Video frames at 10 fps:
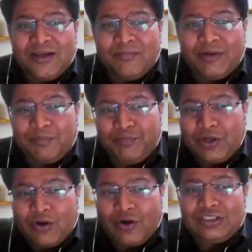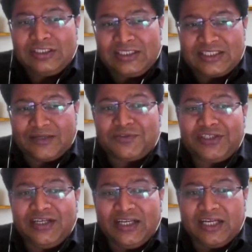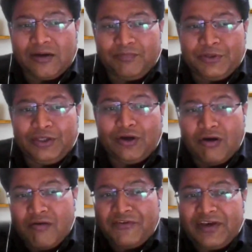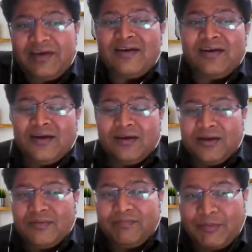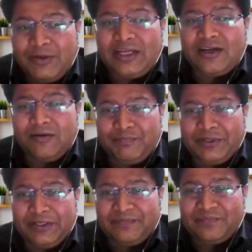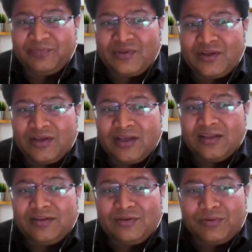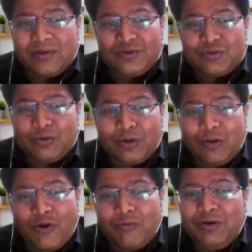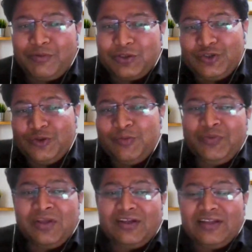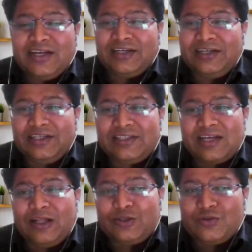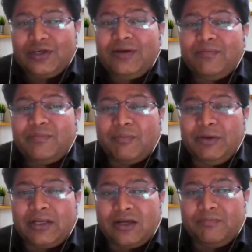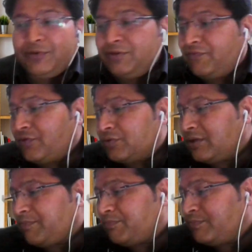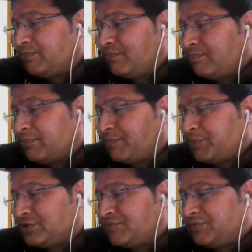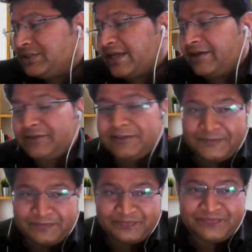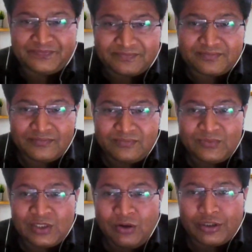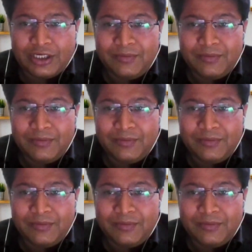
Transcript: But because it is subsidiary company of a public company, so the law will presume that it is also a public company for the purpose of this act. Okay.